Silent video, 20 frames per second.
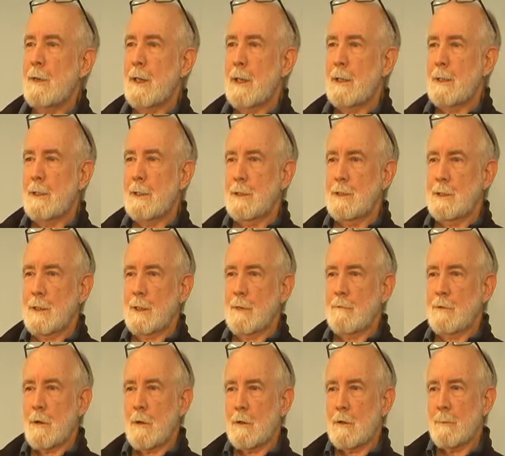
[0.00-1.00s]
the ideas that
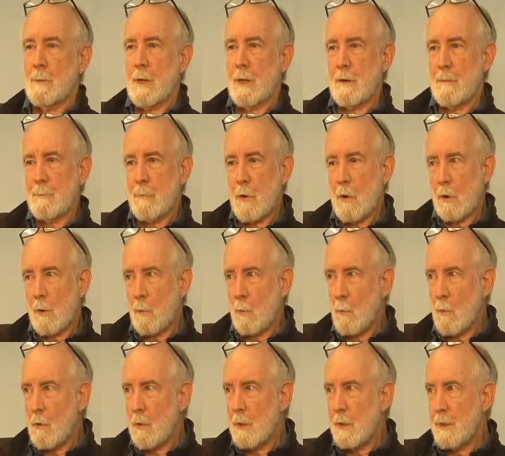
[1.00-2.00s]
I've talked about in part
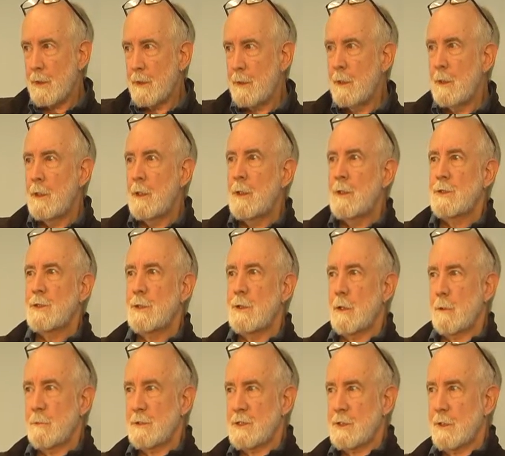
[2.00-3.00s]
1
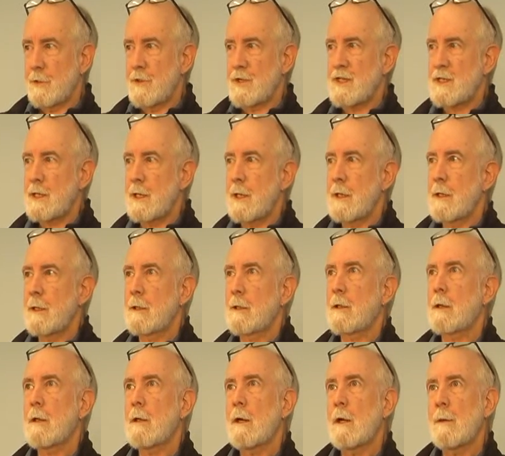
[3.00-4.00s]
to help us
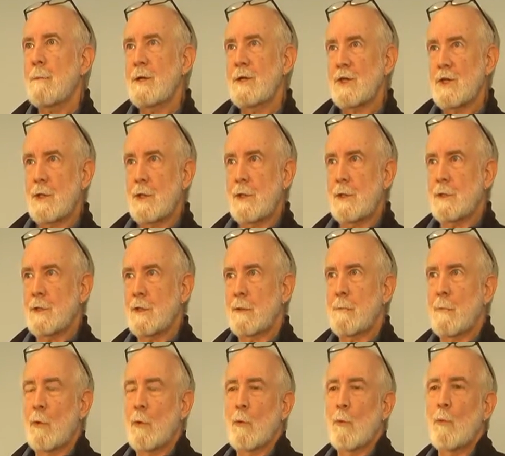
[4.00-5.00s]
understand climate change in
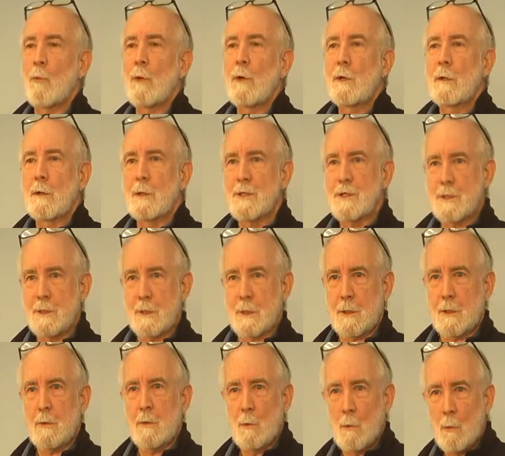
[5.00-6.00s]
a more
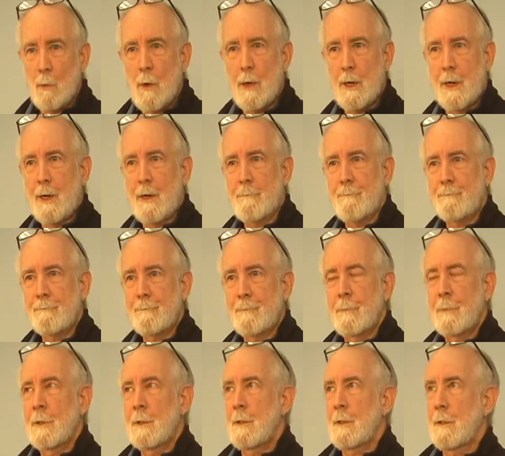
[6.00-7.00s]
realistic way.
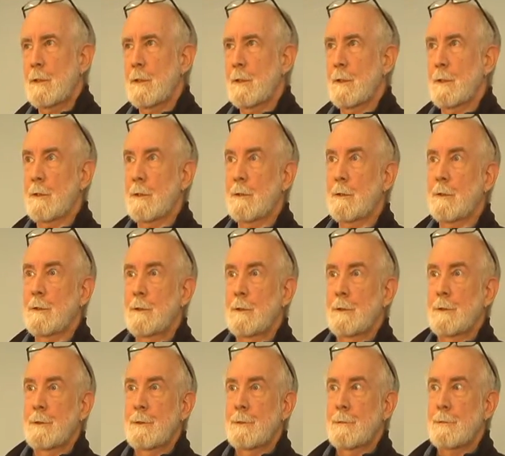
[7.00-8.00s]
And
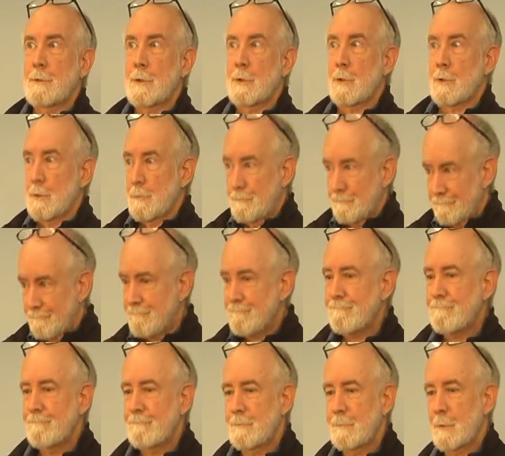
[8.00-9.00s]
so
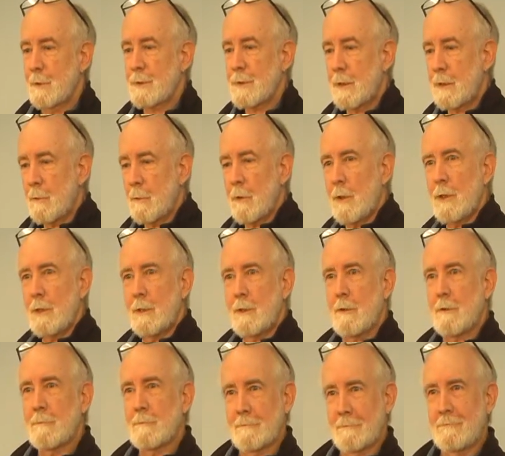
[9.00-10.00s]
I'll take a break
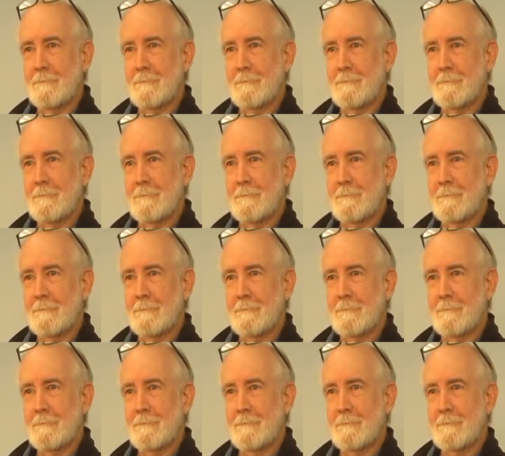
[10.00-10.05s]
now.